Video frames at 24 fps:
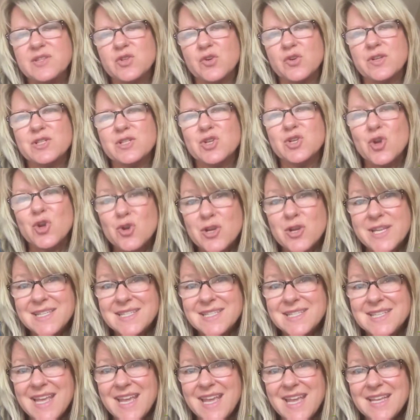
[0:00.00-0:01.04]
are attorney
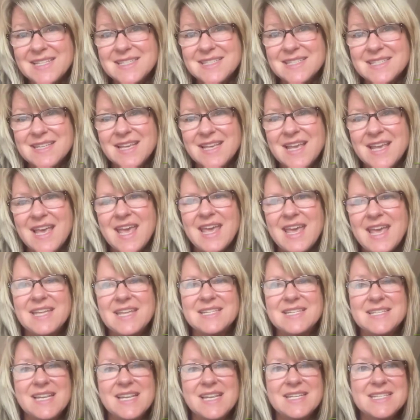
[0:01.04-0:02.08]
states.
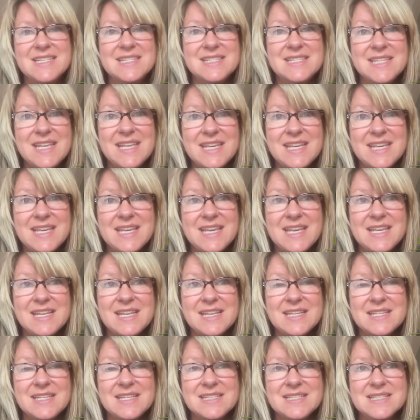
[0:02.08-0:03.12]
In Tennessee, it
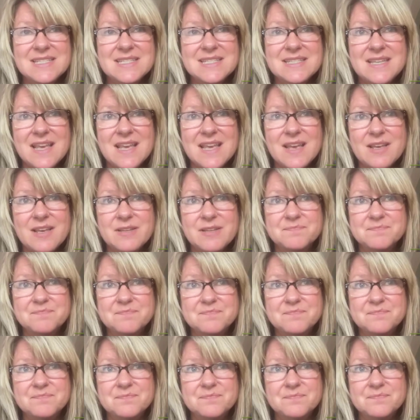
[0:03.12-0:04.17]
is
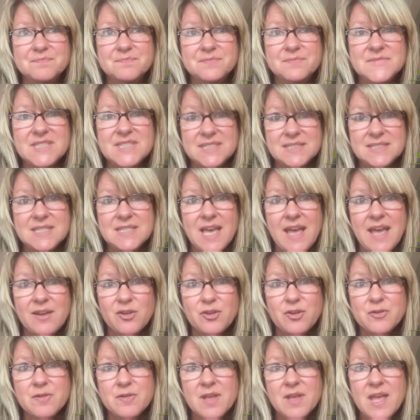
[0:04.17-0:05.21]

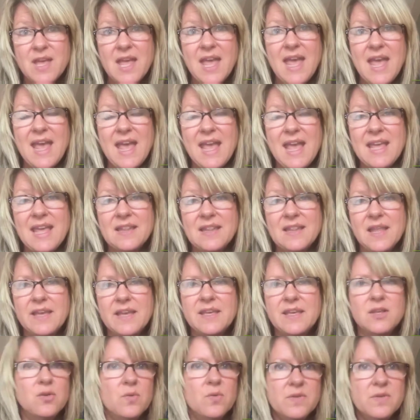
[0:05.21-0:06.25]
title, and
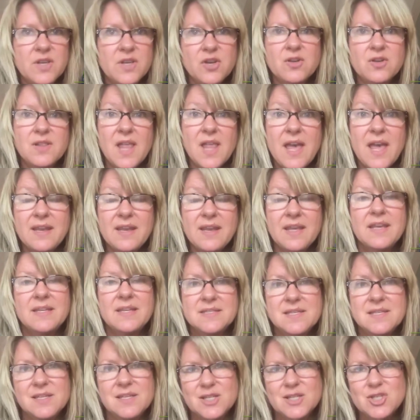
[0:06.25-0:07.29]
like in North Carolina,
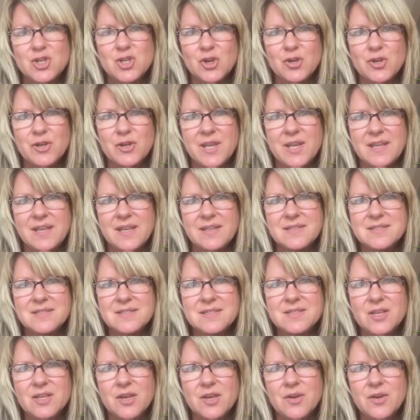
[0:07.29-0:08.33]
it's an attorney.
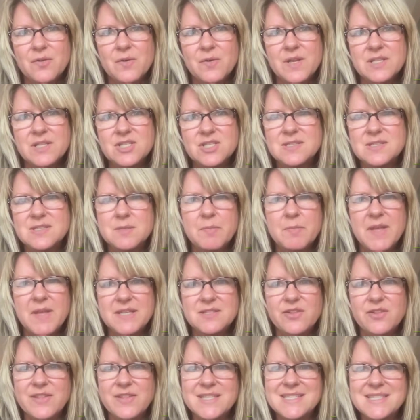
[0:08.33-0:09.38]
So it just
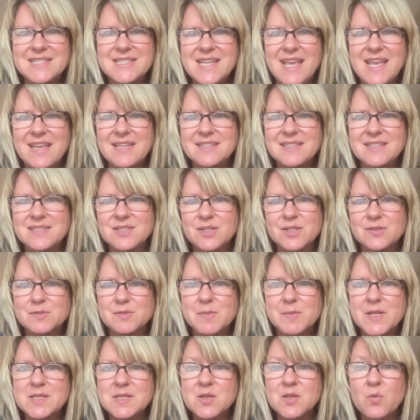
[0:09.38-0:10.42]
depends on the state. So it
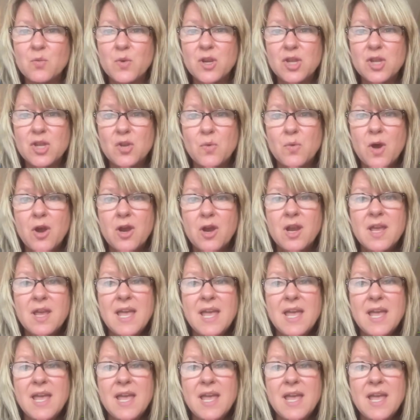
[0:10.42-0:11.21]
depends on where you are.